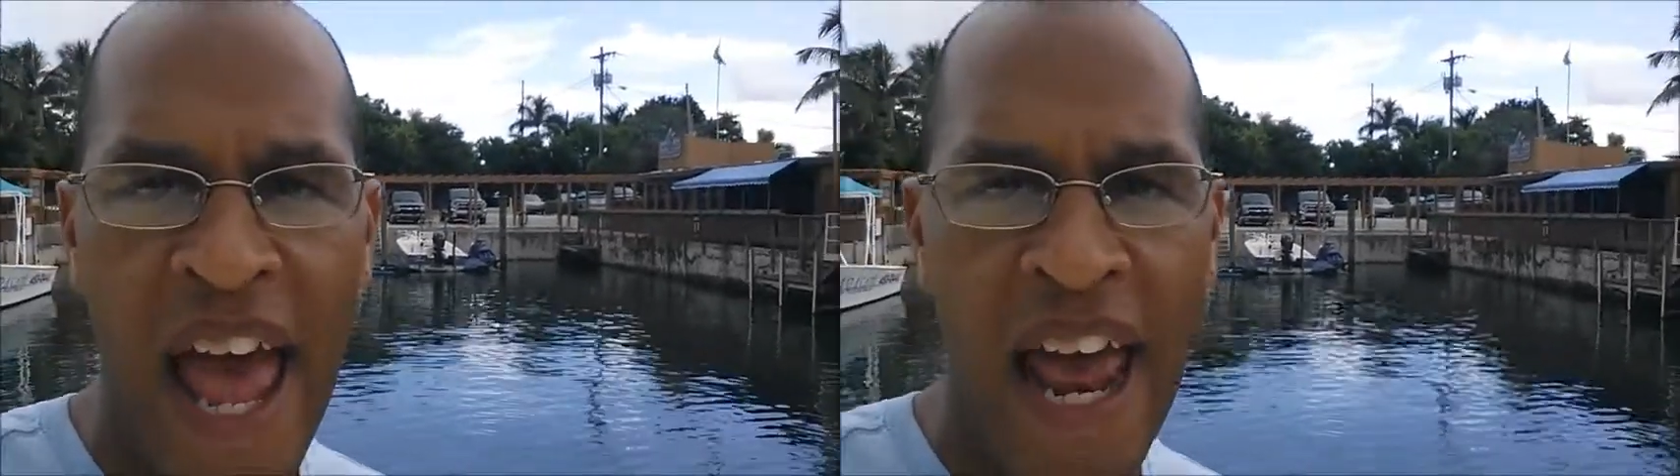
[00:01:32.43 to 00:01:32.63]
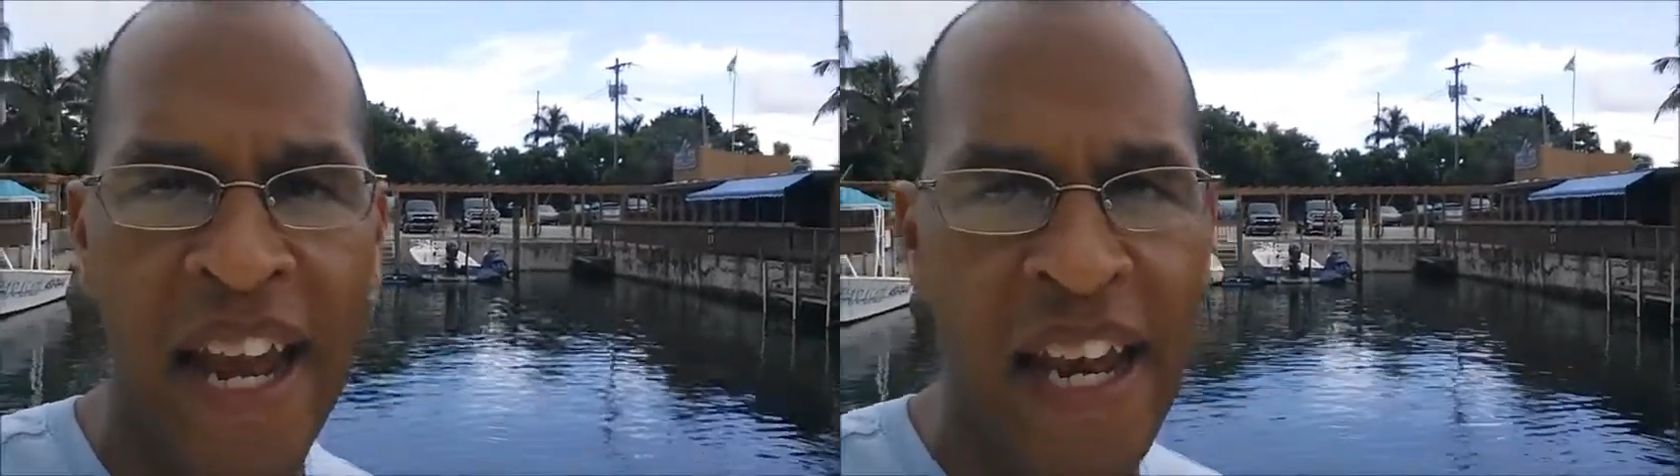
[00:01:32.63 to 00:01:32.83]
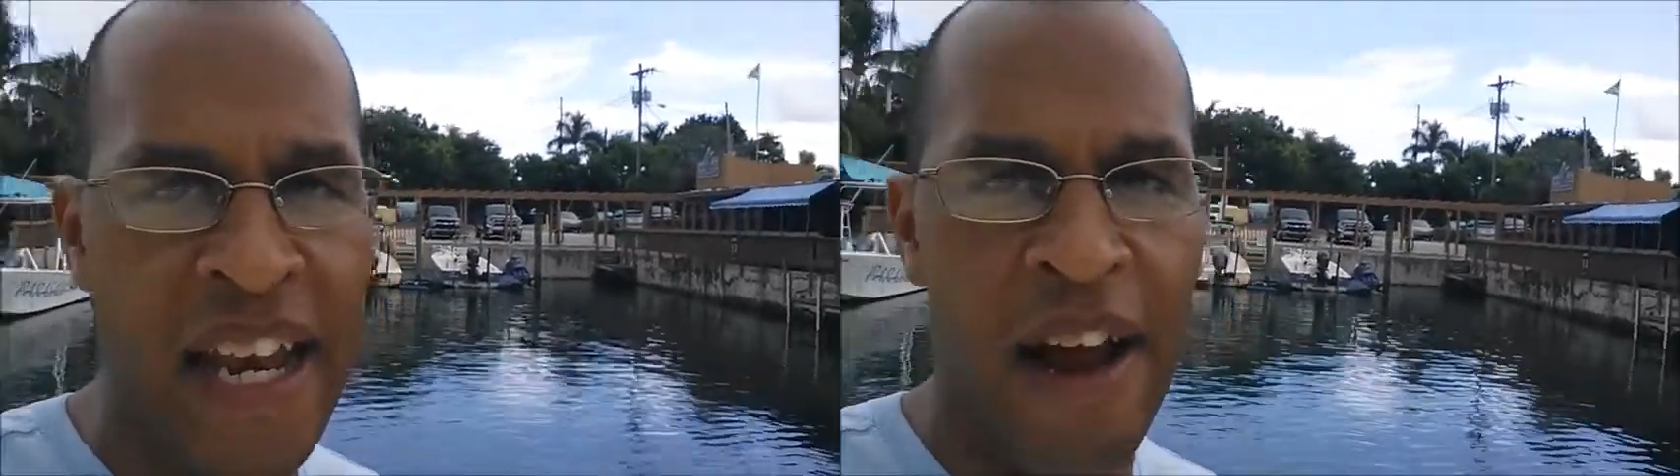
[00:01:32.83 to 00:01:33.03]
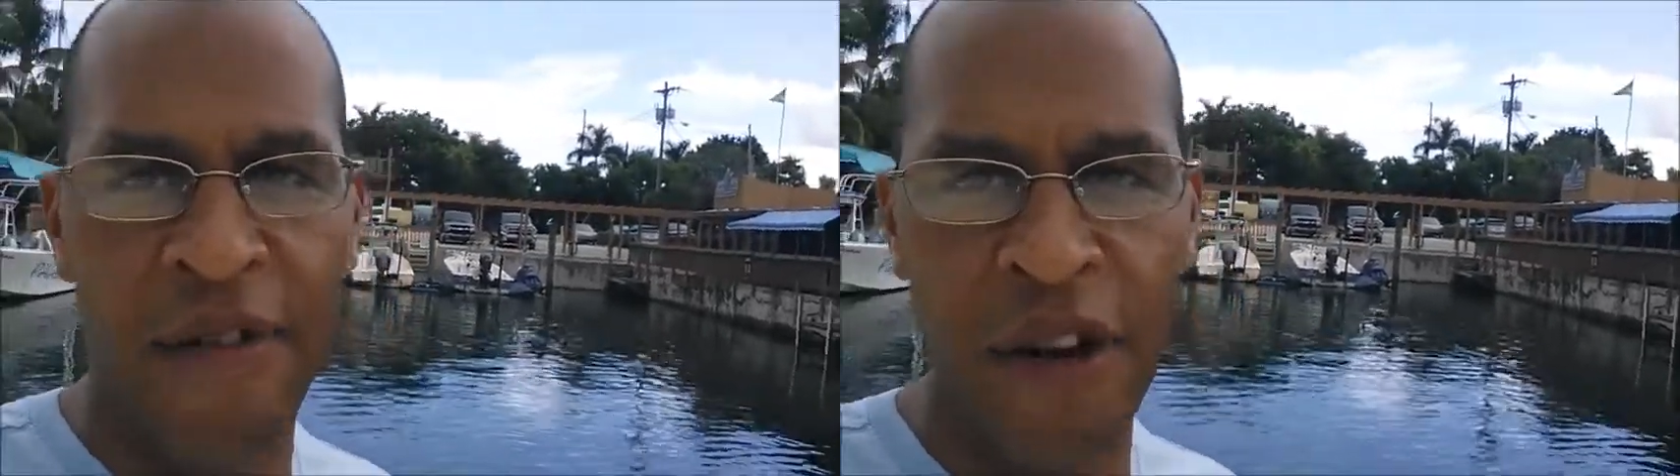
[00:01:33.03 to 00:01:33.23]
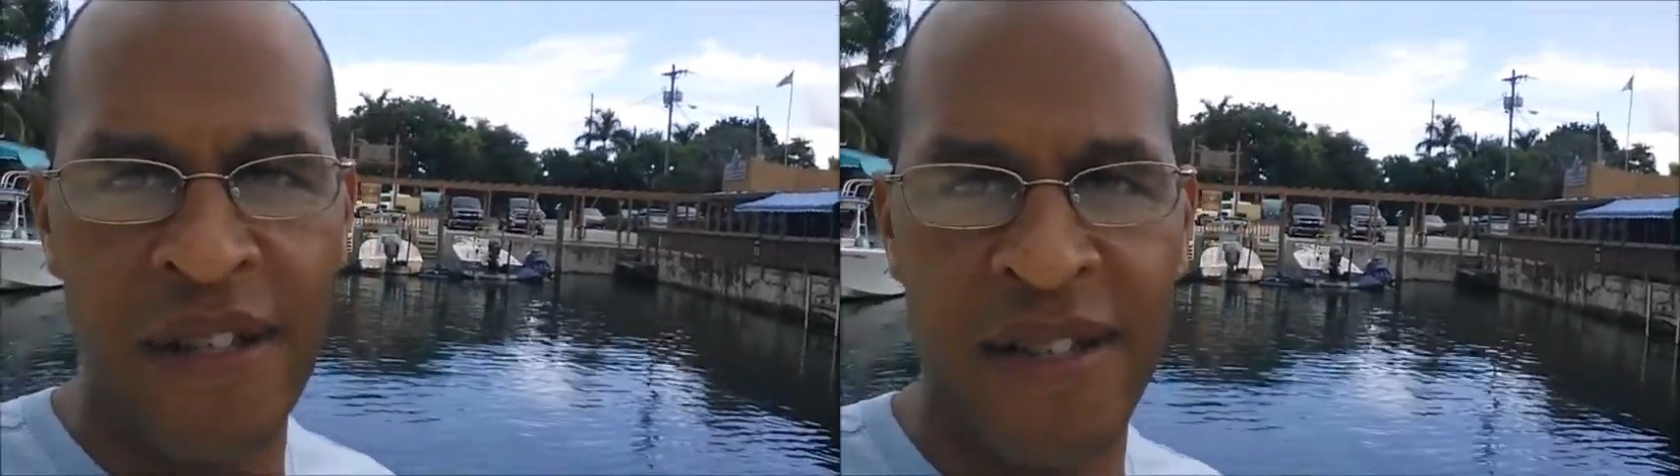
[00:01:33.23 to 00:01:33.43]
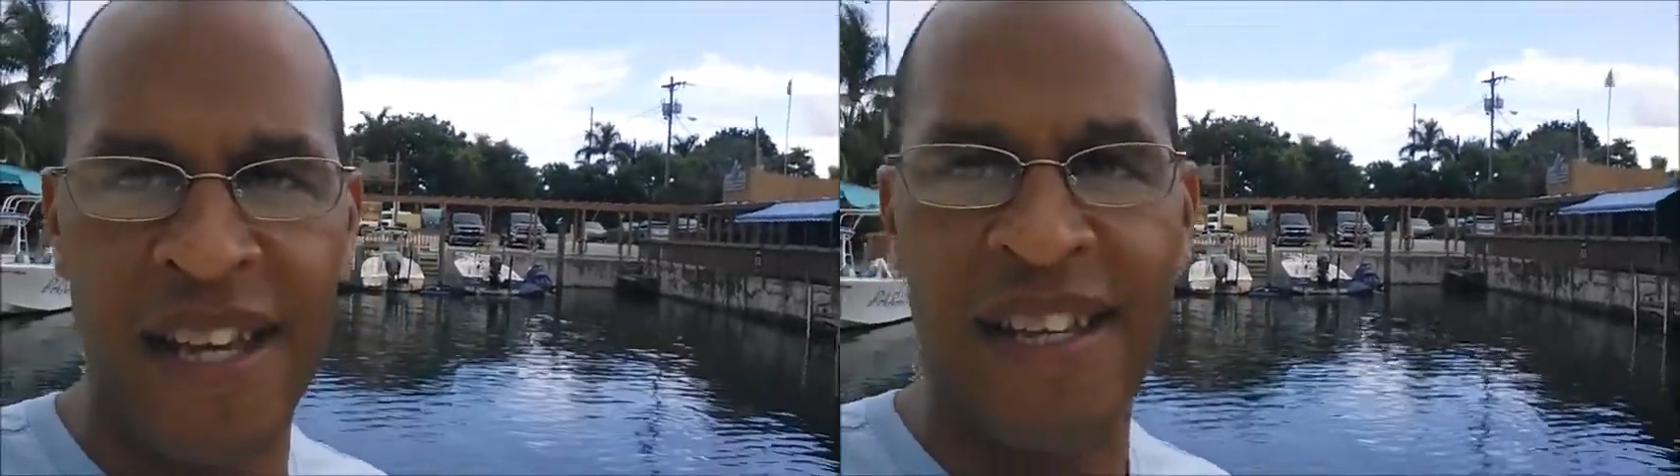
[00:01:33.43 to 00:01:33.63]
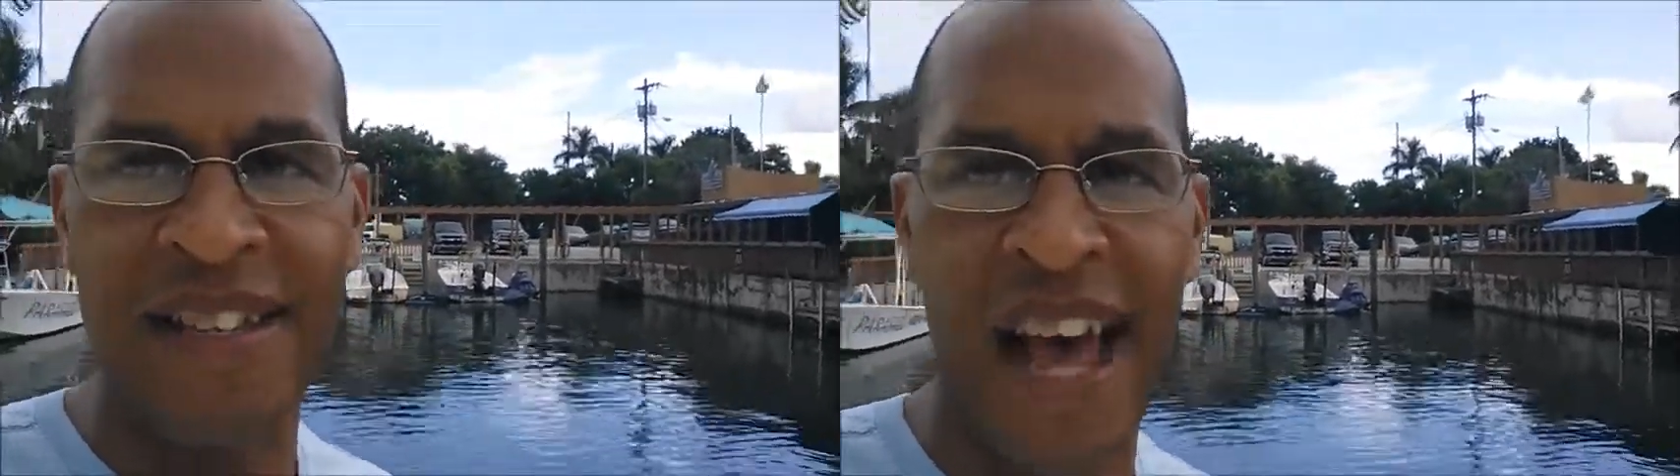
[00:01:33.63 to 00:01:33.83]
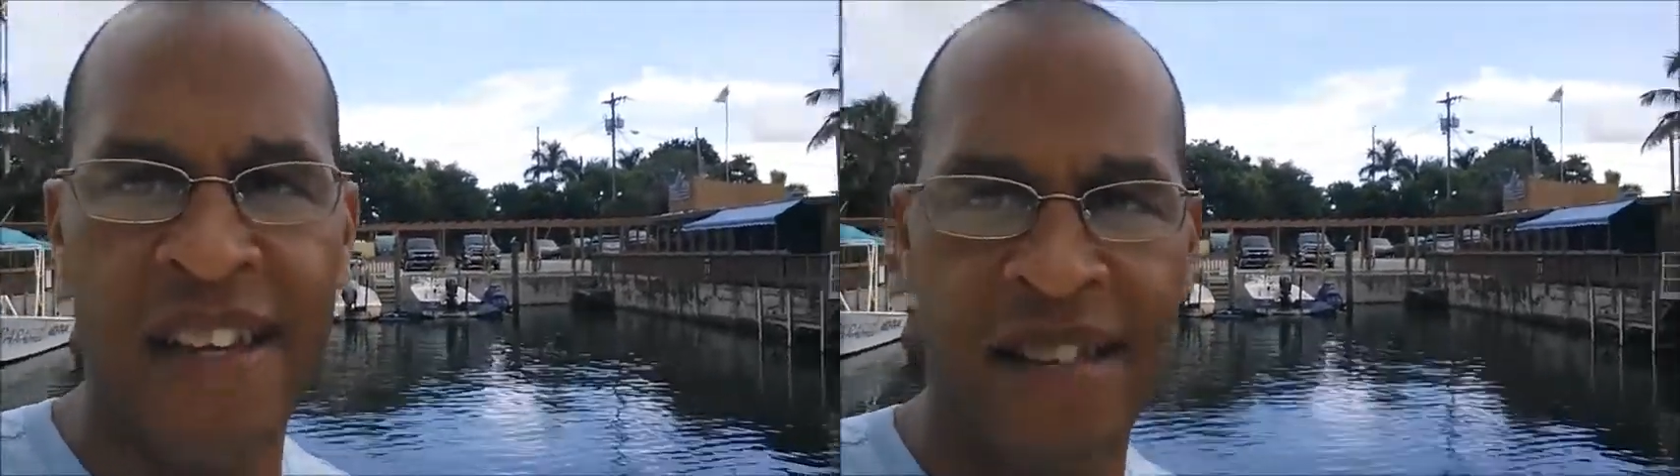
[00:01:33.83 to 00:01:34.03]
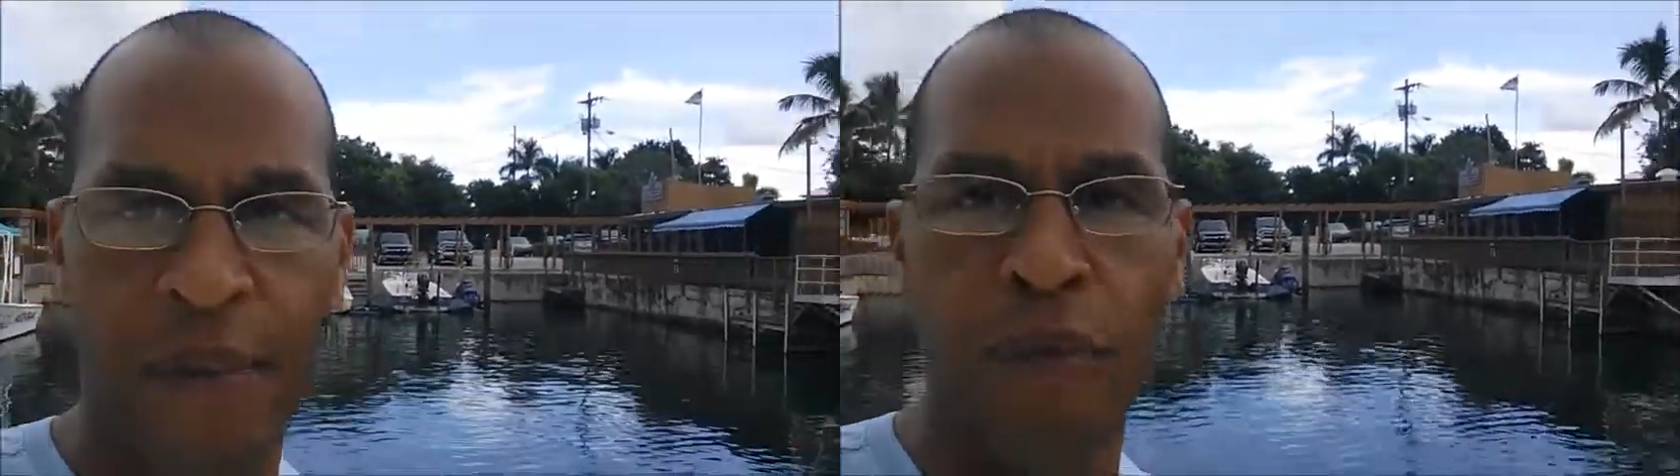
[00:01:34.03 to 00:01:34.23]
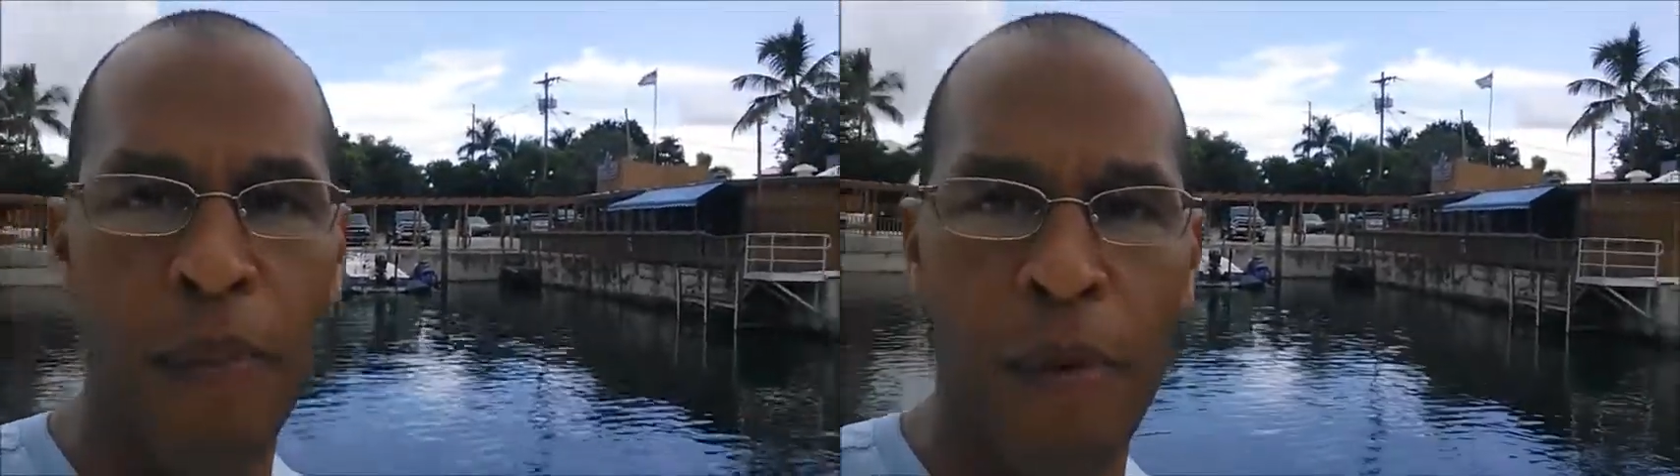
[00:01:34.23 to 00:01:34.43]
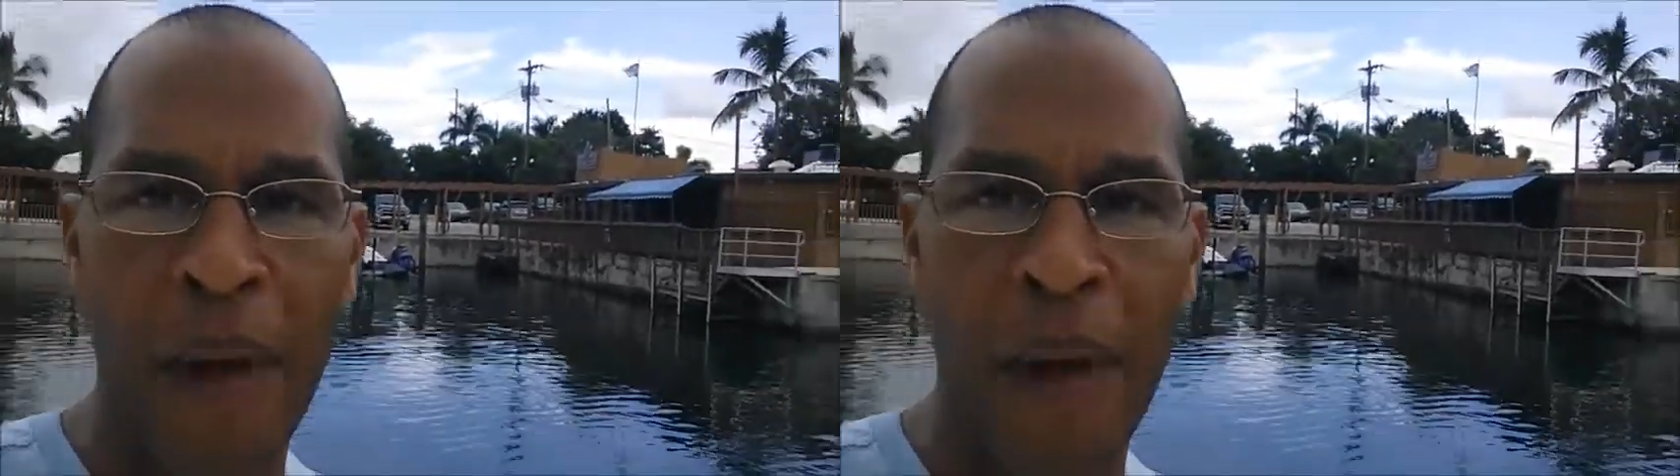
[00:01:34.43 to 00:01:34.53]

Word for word: and it never is the exact same rubber